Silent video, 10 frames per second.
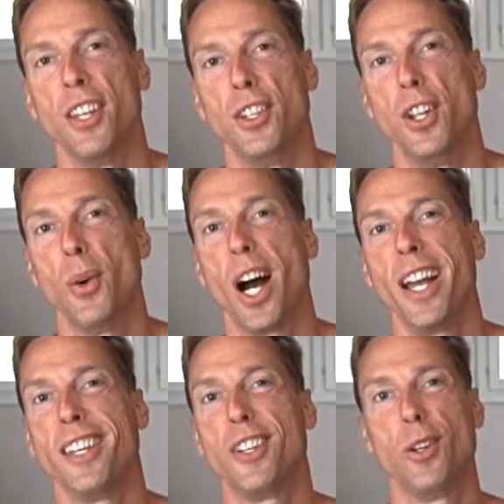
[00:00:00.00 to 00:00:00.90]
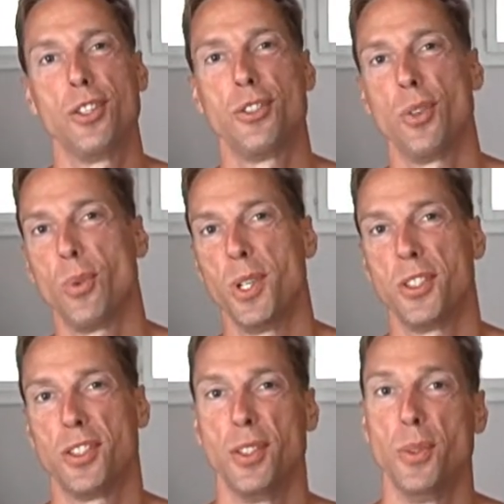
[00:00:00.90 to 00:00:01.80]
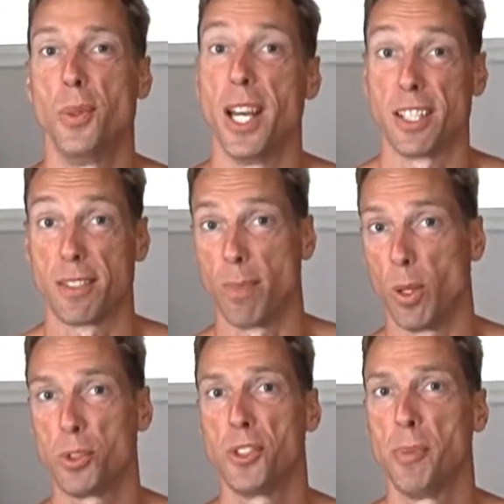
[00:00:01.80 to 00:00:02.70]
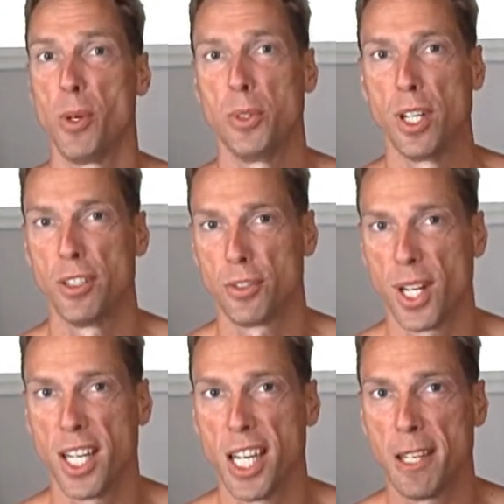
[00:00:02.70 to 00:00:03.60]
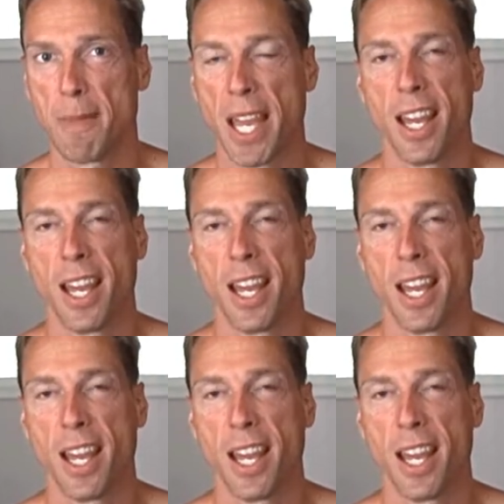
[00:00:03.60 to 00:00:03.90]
You know, I encourage you always to do explosive mode training,